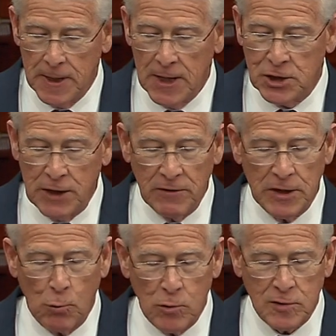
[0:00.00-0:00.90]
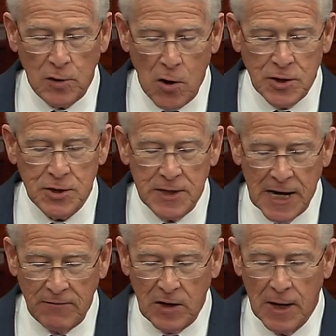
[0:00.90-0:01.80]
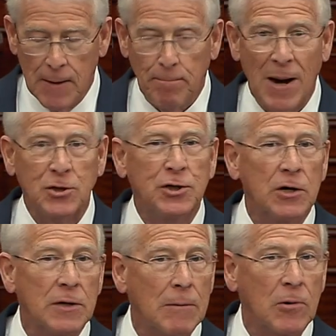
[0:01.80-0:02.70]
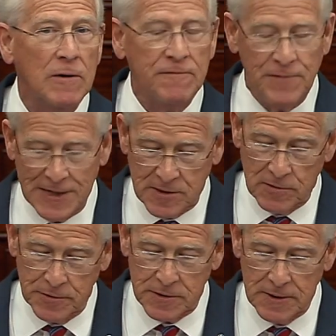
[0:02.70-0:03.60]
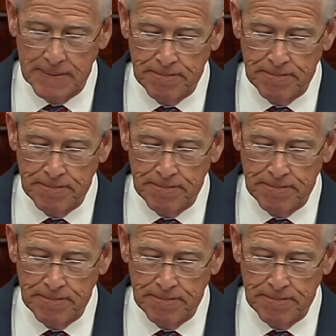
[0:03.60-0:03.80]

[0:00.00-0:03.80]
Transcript: achieving the world's largest navy by sheer number of vessels